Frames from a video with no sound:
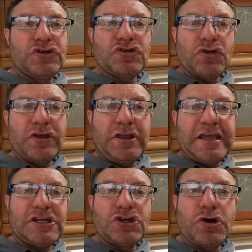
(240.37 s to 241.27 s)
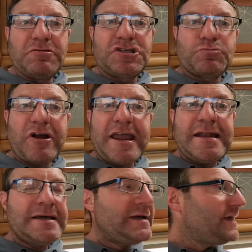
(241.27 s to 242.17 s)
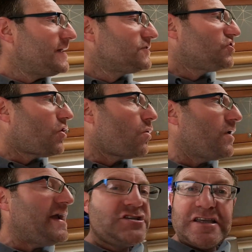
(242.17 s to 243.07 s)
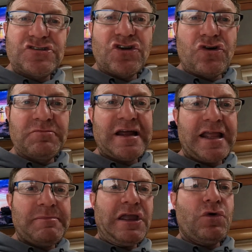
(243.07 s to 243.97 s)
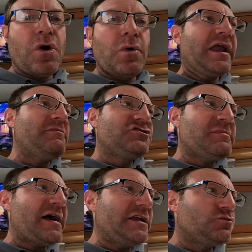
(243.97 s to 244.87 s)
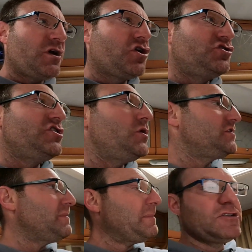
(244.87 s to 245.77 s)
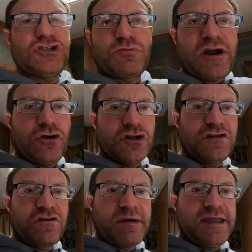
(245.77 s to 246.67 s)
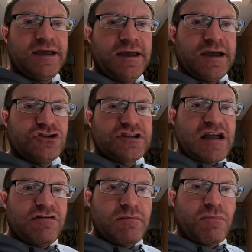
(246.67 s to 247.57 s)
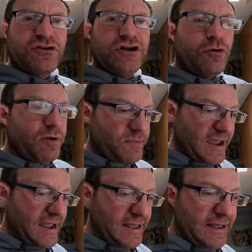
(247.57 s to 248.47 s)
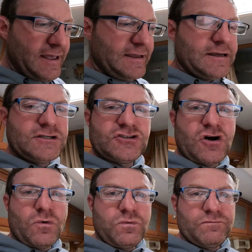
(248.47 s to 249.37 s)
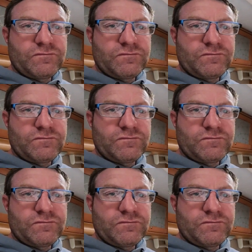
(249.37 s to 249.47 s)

who does all the kitchen cupboard spraying, so he's going to come down and give me a quote and give me some ideas what he could do, so he might be able to spray all this for me and just get modding it up a bit. So